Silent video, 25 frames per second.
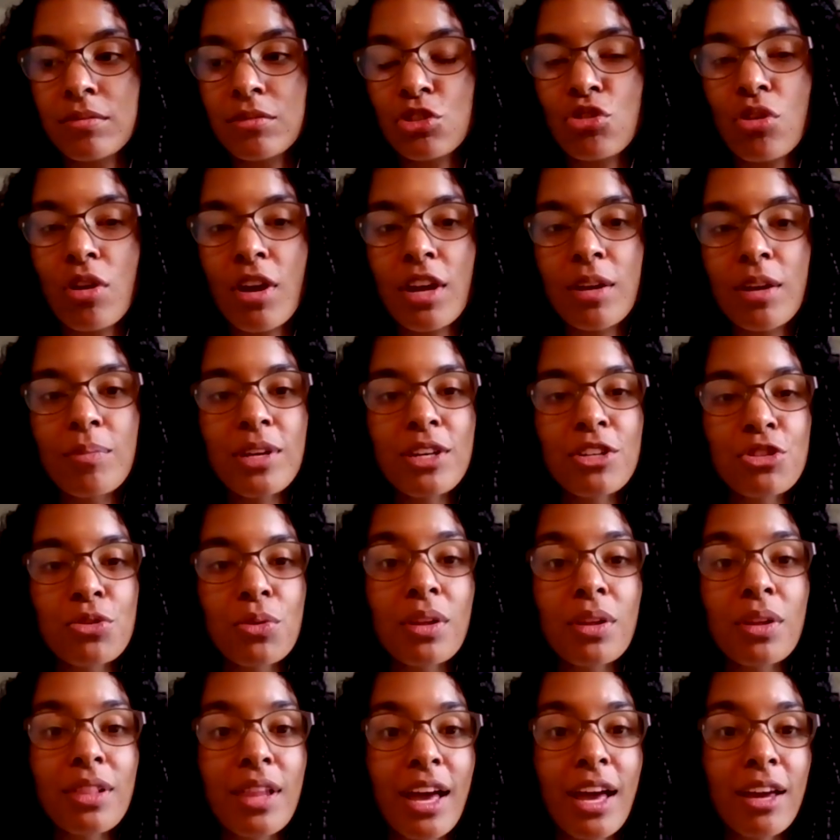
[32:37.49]
drawing me
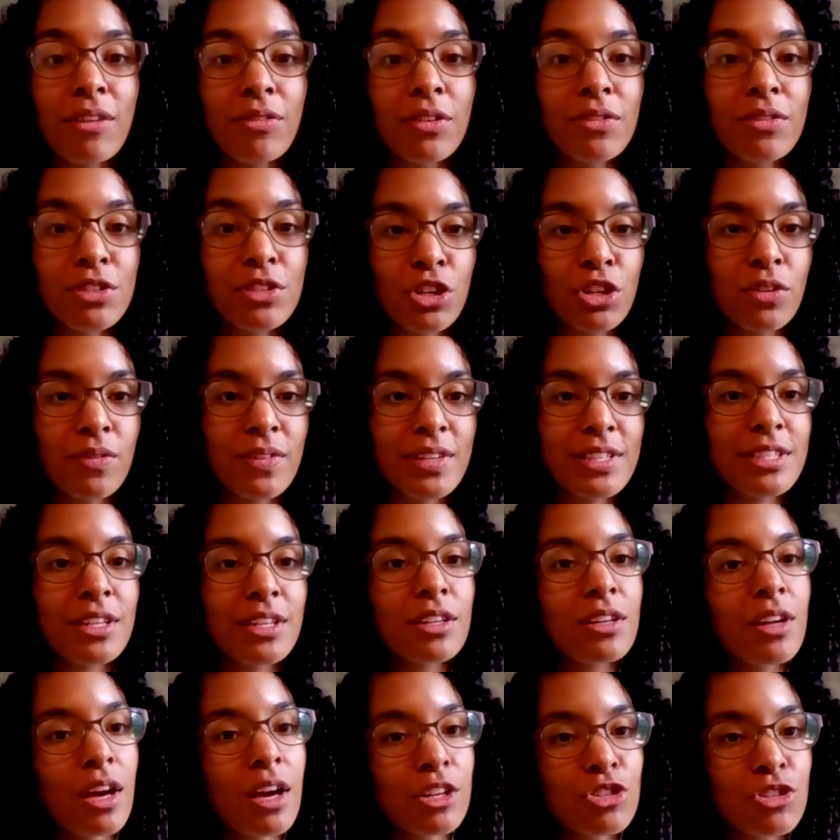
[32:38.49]
into a life of service
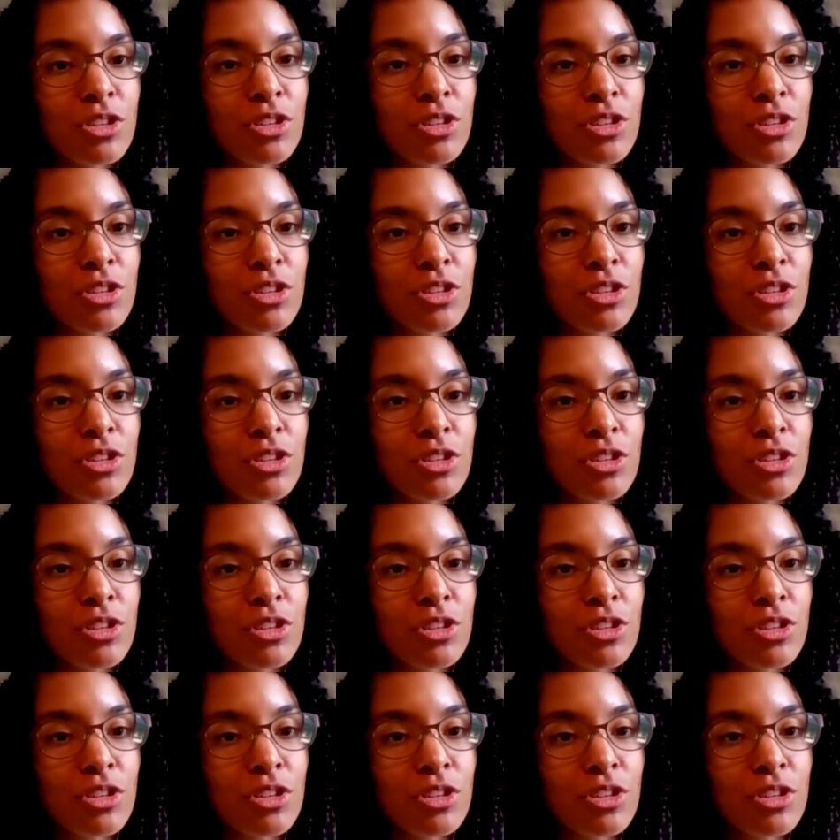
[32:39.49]
and not